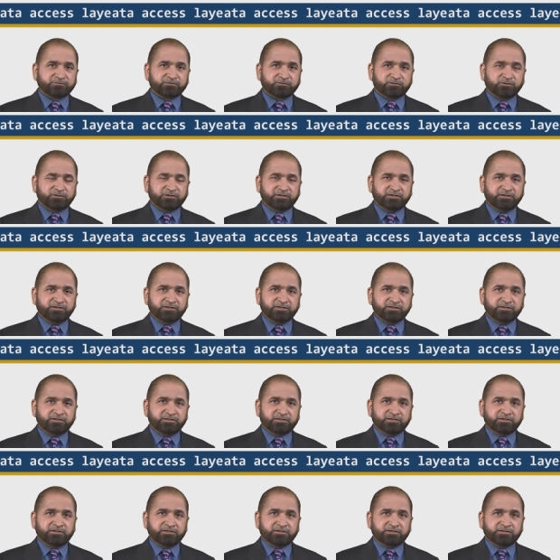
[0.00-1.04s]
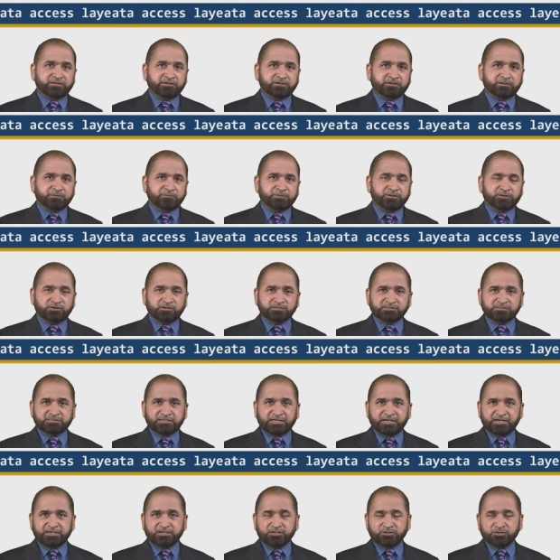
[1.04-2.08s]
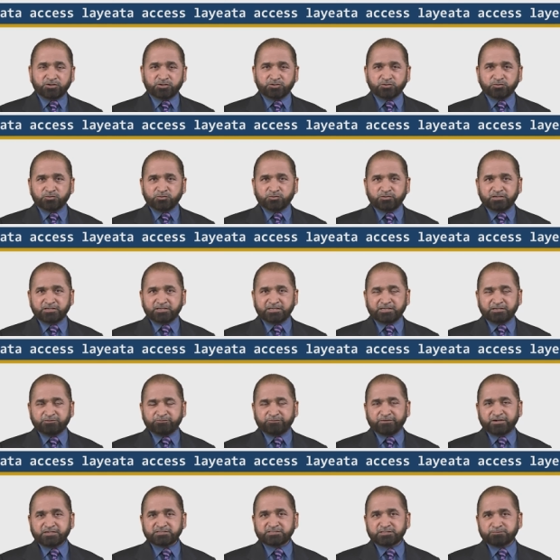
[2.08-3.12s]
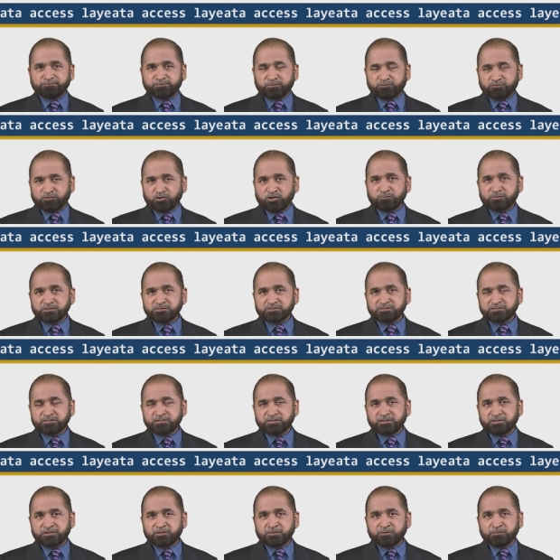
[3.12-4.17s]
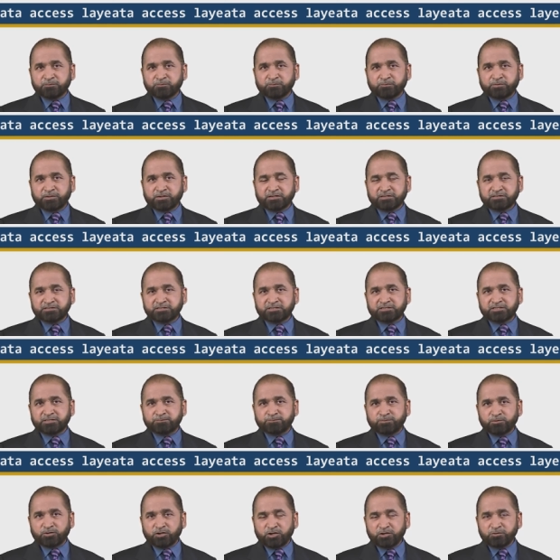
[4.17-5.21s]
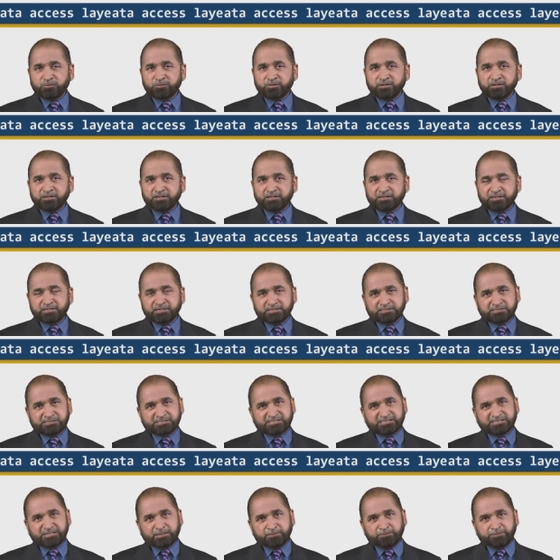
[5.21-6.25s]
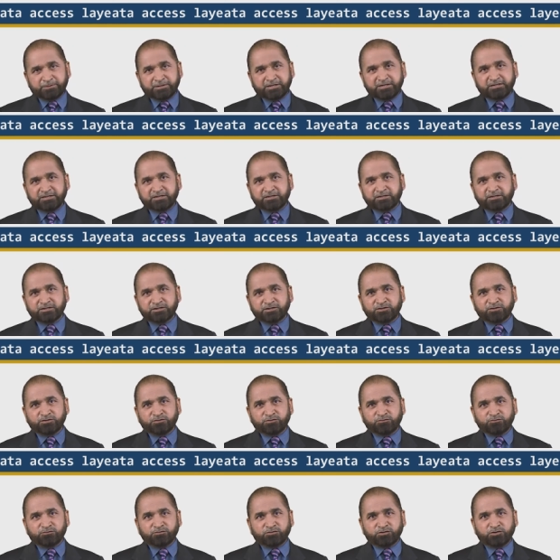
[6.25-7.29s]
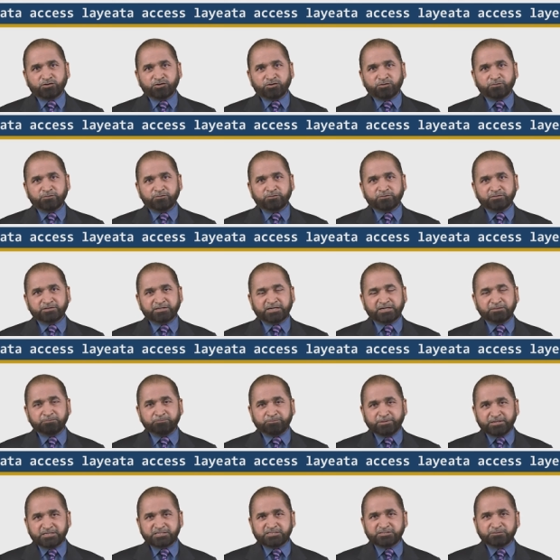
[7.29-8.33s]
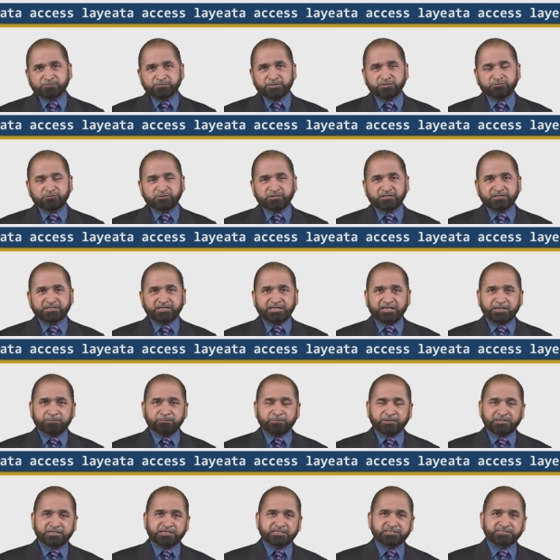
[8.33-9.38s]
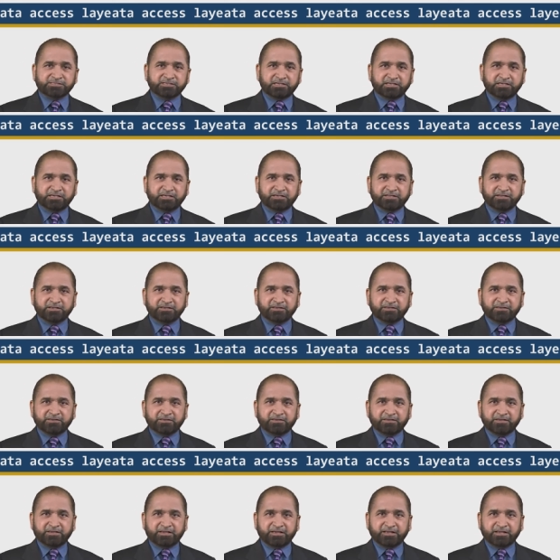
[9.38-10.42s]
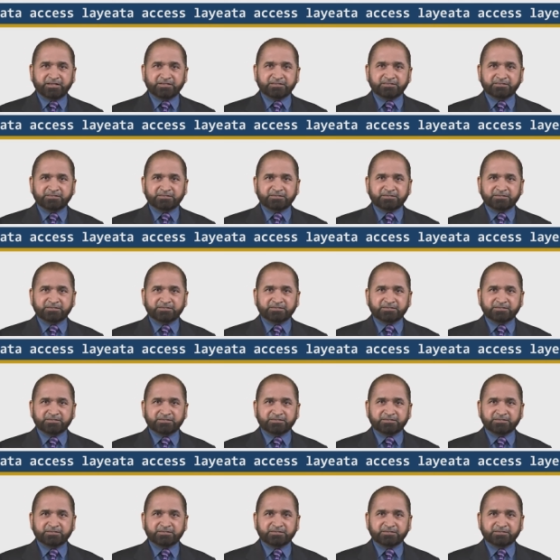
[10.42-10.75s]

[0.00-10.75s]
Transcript: okay uh, because that not only affects the performance but the deployment is separated from that bridge between the application layer and